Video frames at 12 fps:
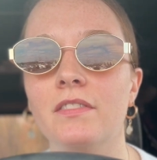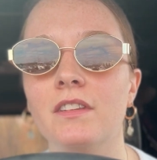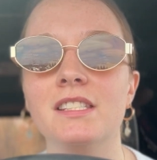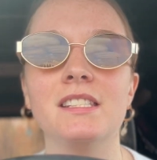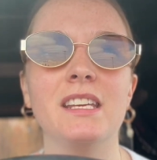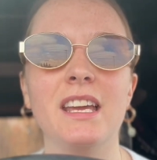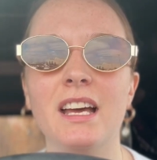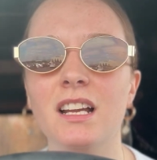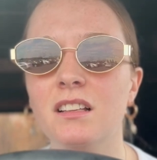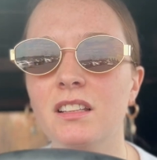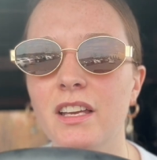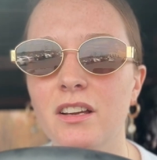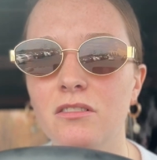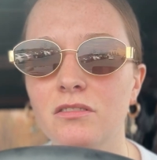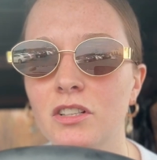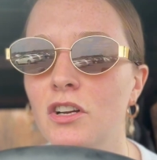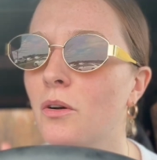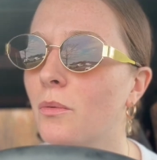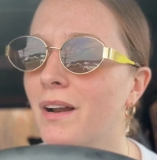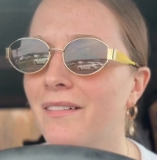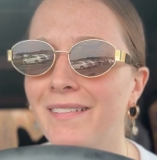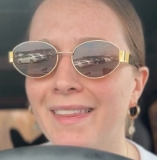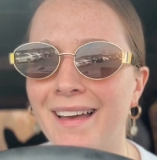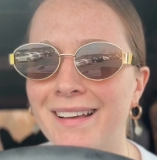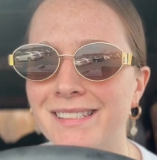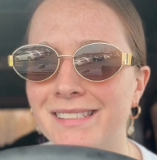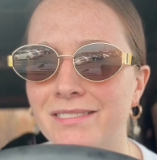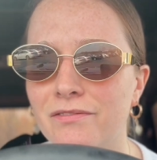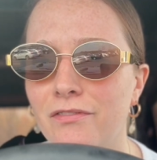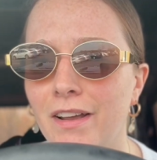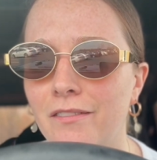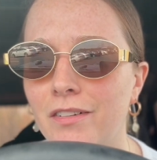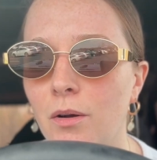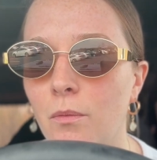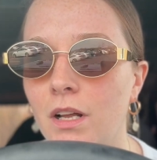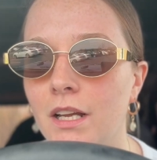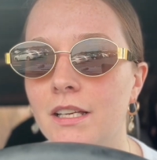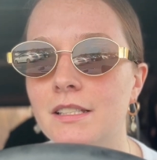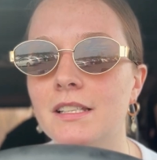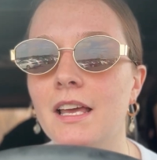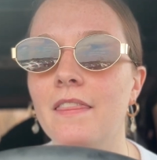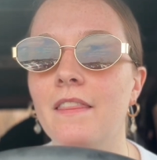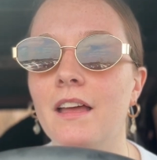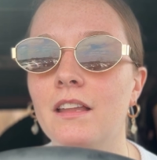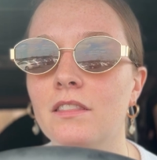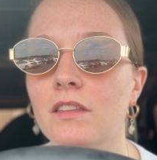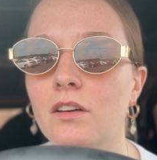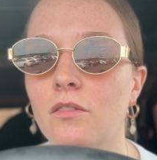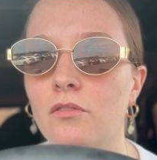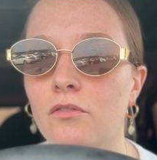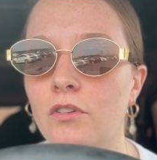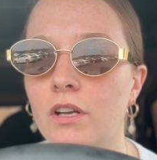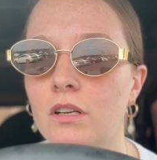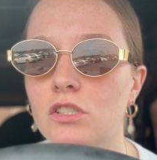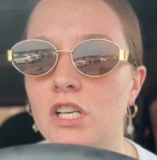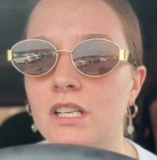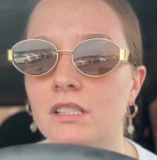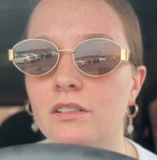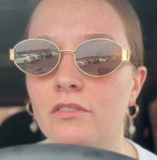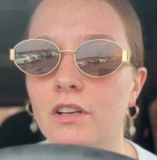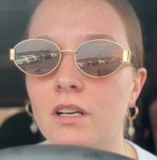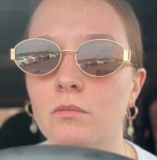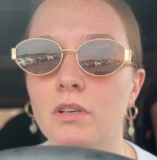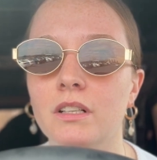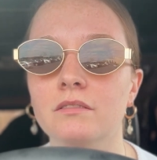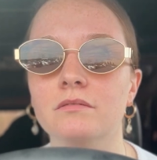Sienna Leone, whatever that favorite one is, and then the Chasing Freedom one.